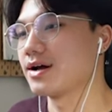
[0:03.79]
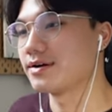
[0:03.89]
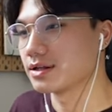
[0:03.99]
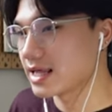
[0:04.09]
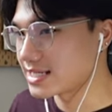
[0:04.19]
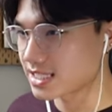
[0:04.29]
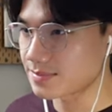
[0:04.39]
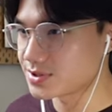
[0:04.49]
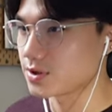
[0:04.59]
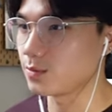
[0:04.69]
Now in the last
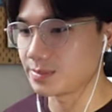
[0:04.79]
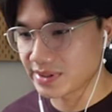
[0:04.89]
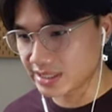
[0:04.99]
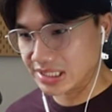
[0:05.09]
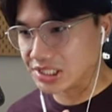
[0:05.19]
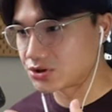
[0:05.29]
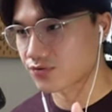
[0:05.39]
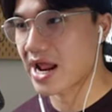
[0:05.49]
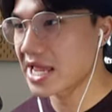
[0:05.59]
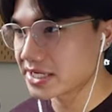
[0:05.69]
episode, we beat the
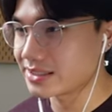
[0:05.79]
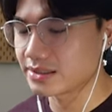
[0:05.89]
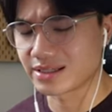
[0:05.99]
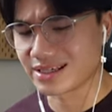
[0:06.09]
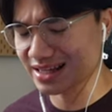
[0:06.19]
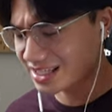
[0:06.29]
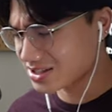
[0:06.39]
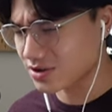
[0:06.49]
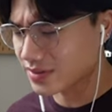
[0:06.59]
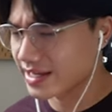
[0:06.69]
dragon, the I think
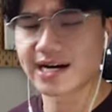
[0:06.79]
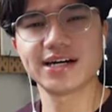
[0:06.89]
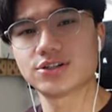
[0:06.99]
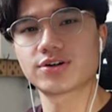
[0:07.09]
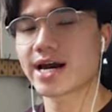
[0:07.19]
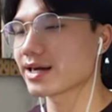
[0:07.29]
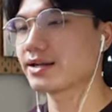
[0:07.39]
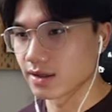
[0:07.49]
it's called the Kite Dragon,